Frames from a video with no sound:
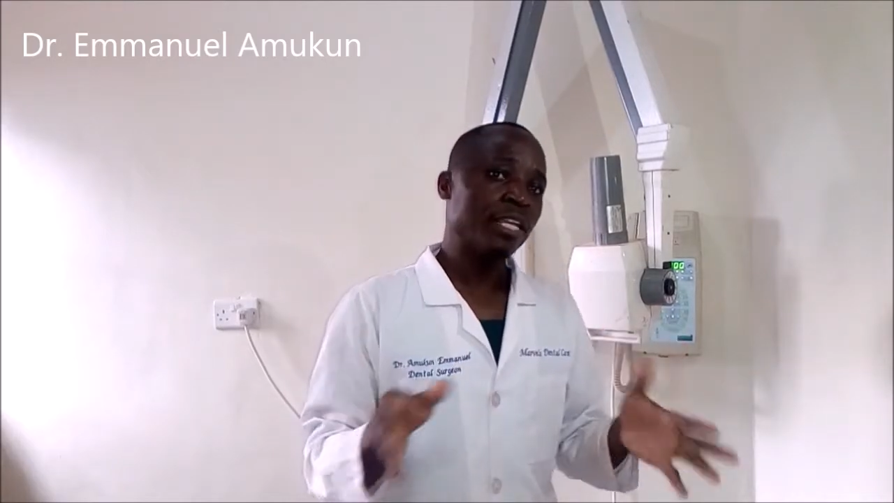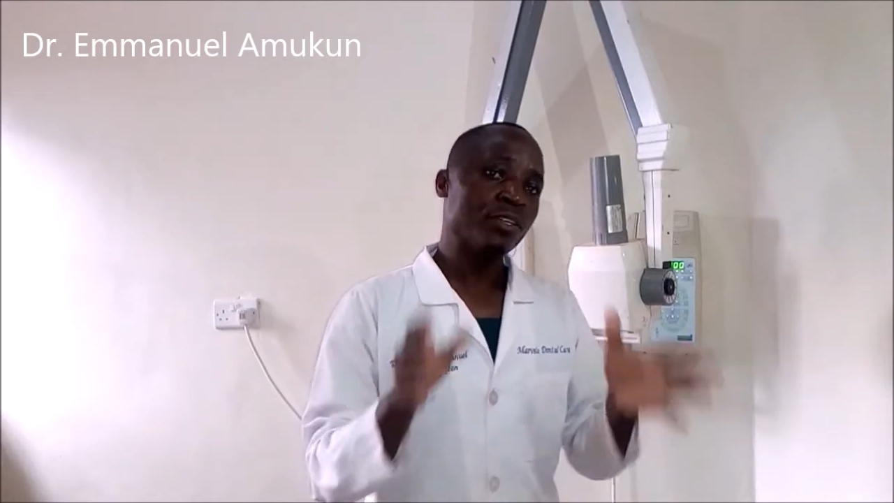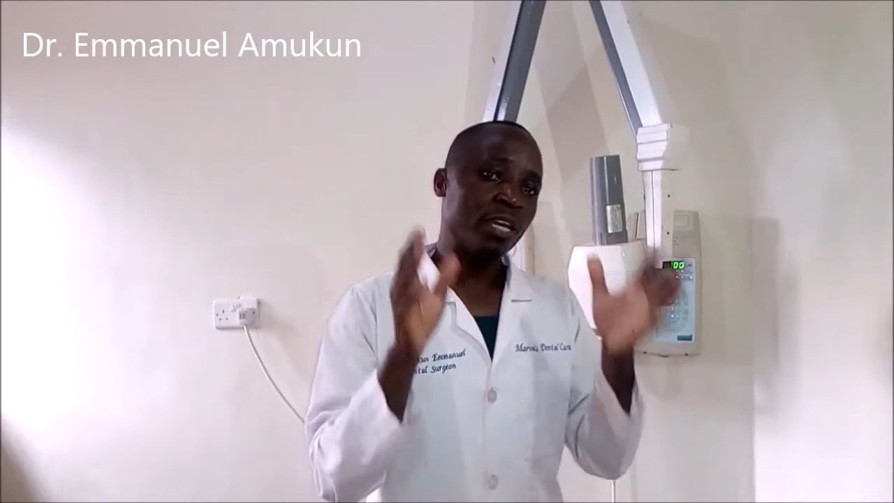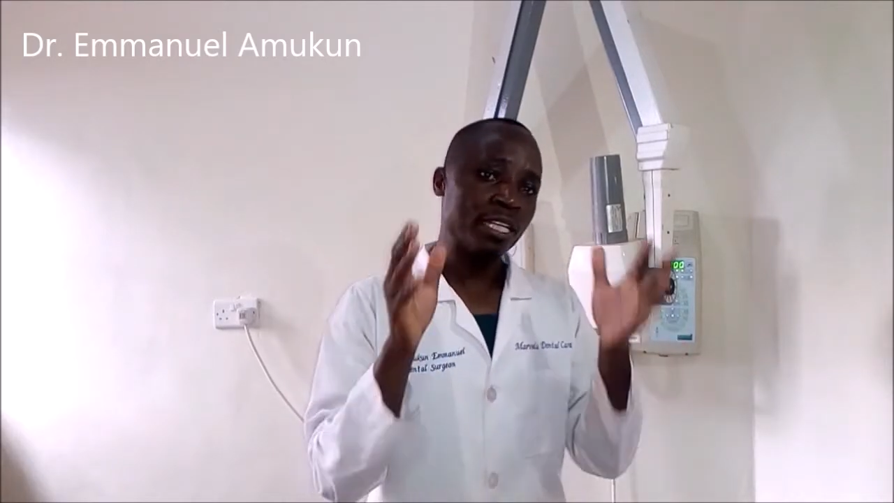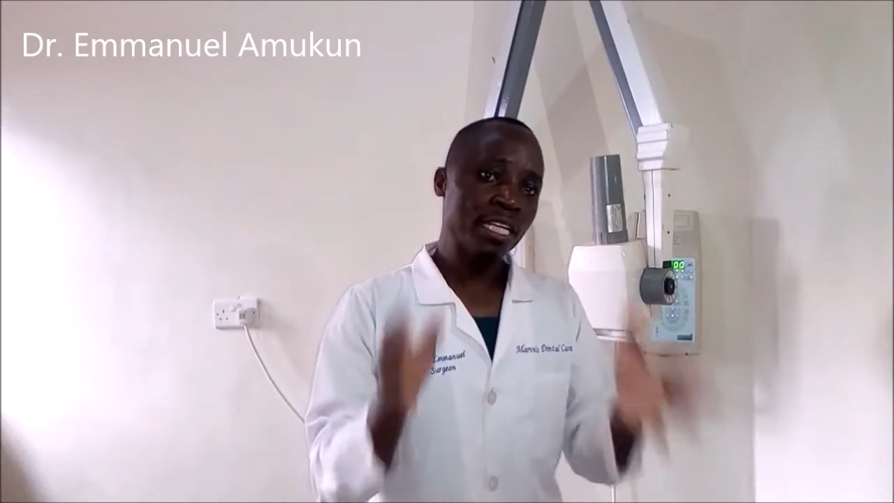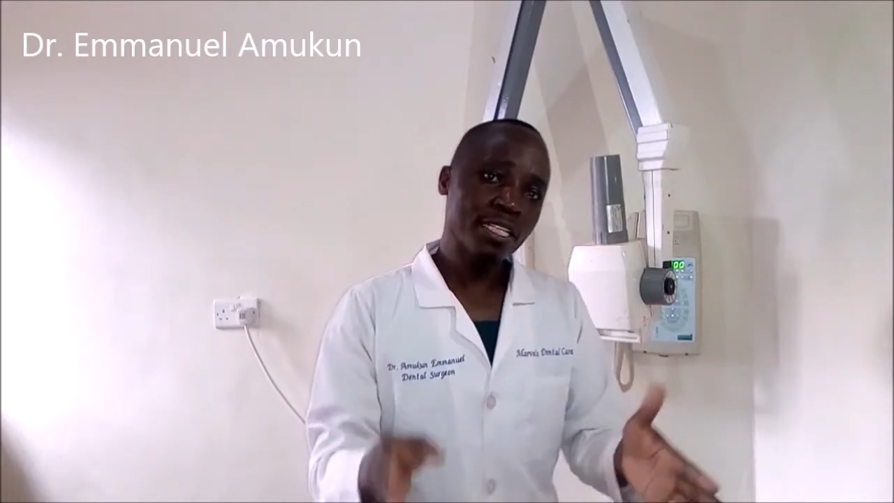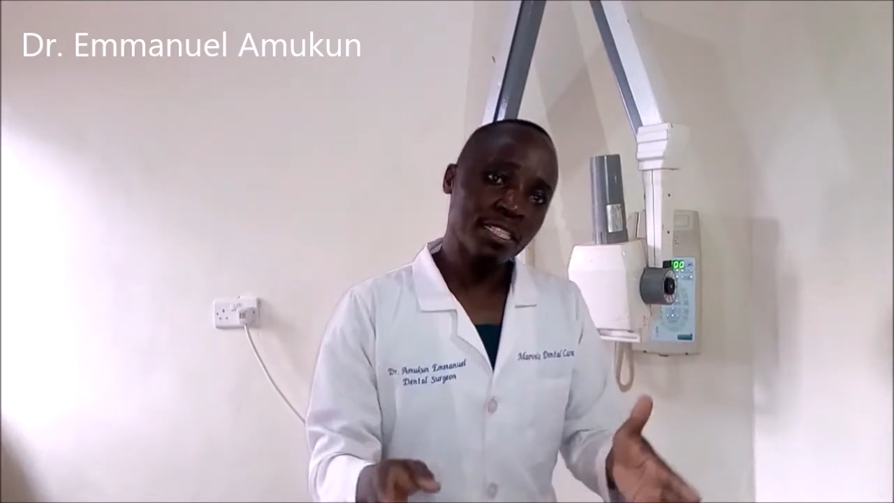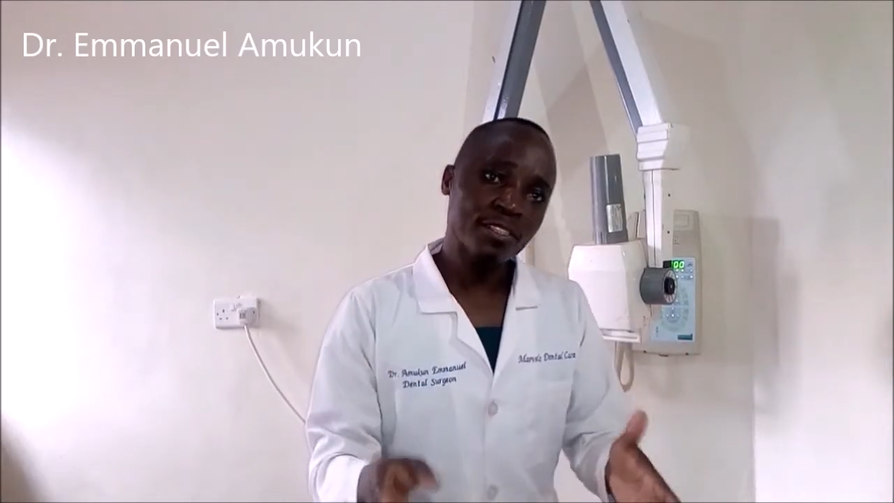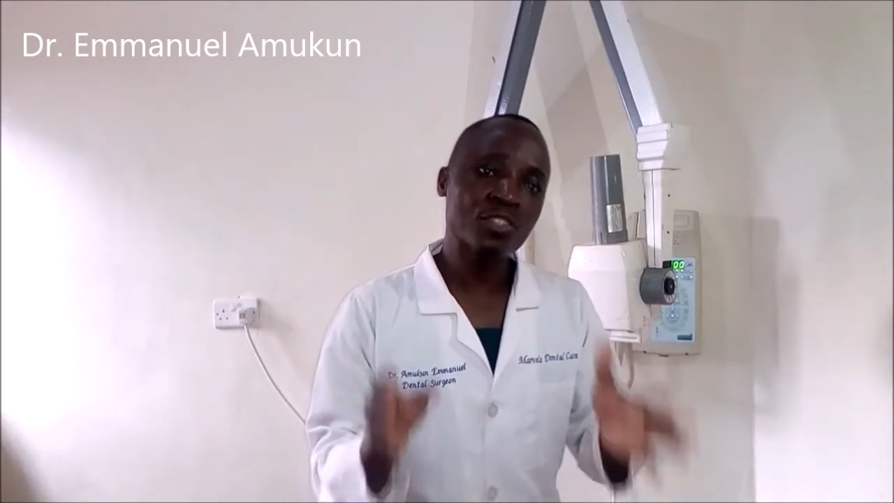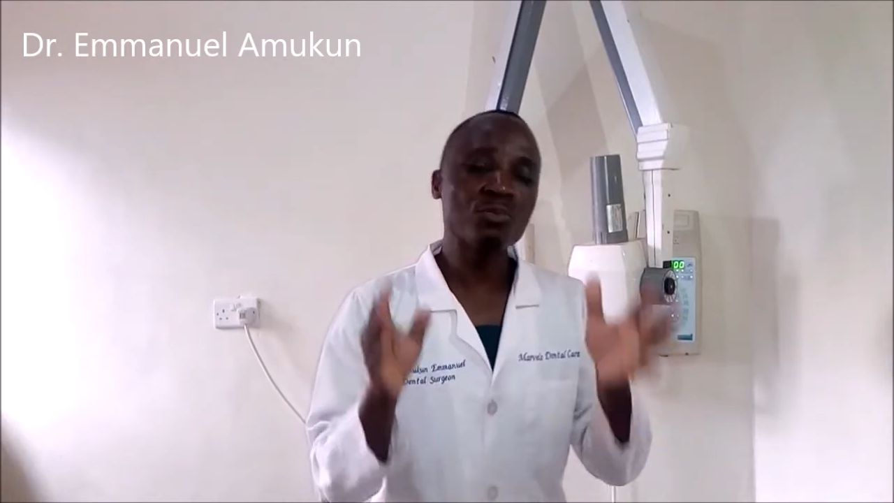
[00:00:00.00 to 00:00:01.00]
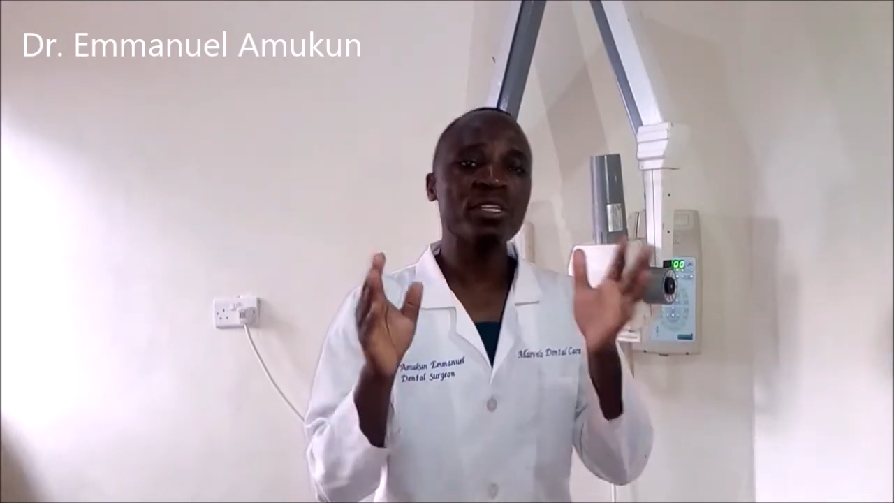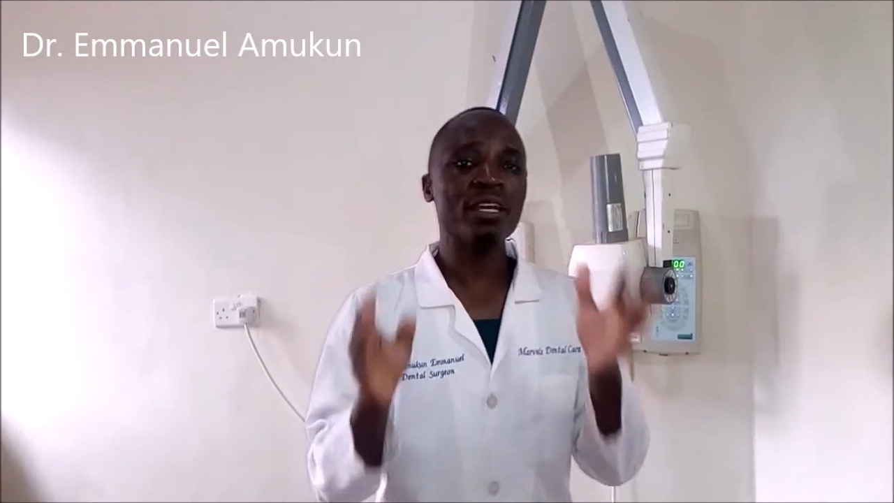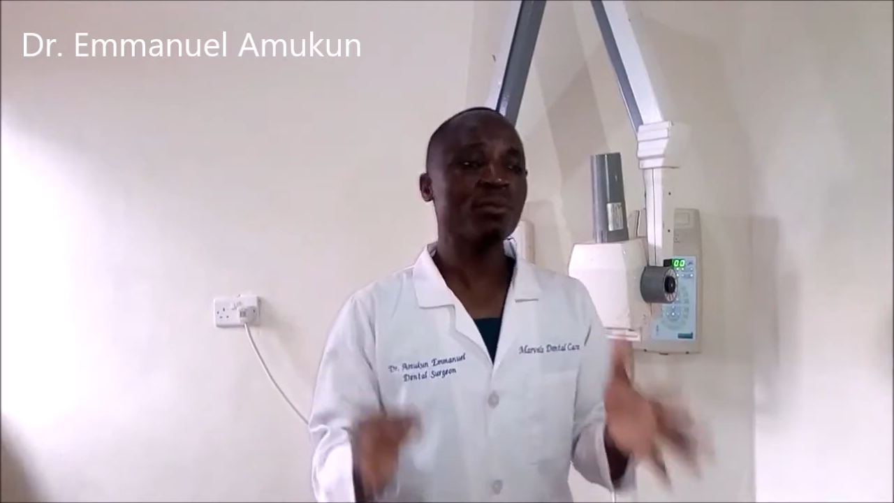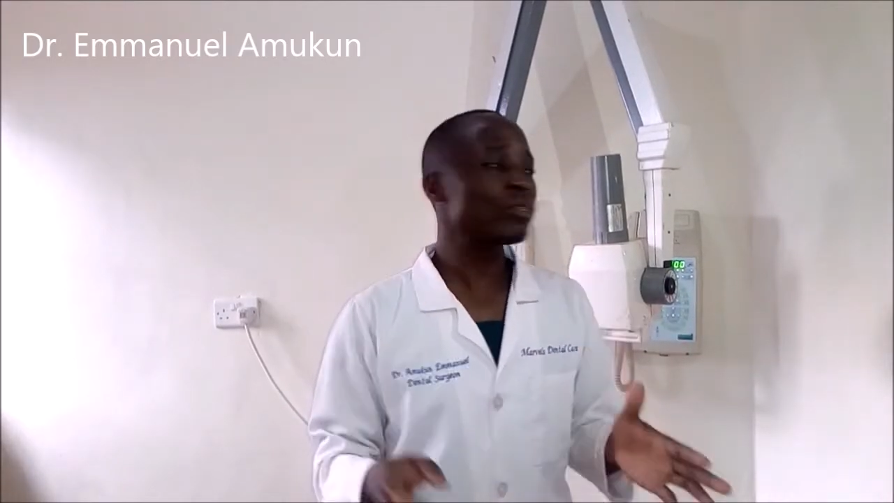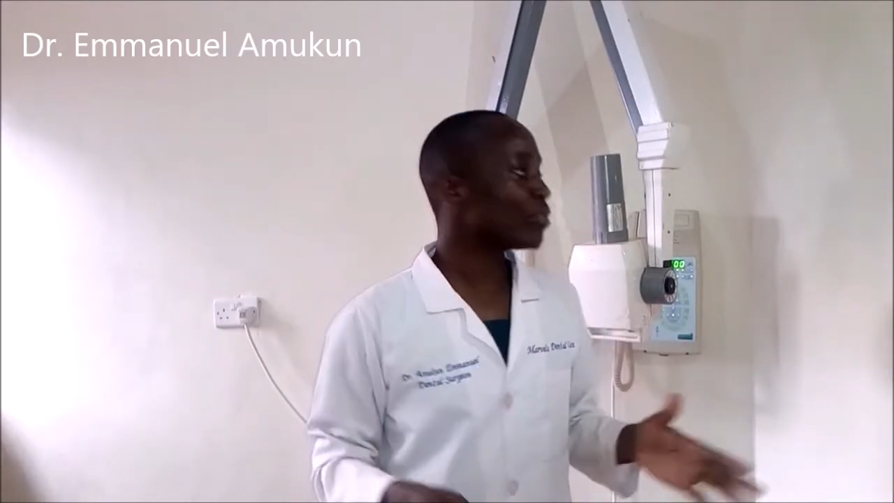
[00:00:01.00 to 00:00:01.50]
Your dentist should be
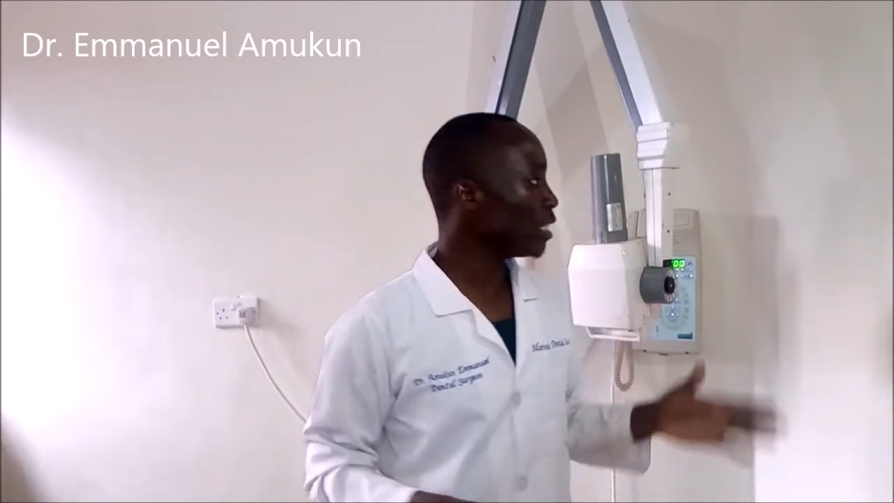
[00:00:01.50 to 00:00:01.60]
able to